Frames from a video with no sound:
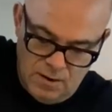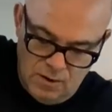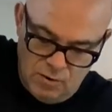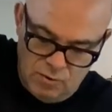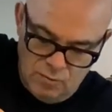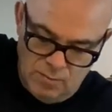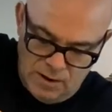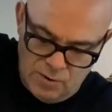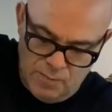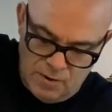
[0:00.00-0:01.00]
Not too
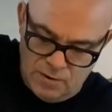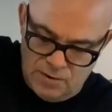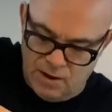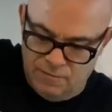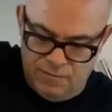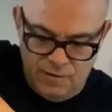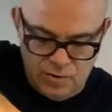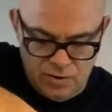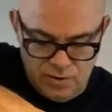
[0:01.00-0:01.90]
much, because that fish is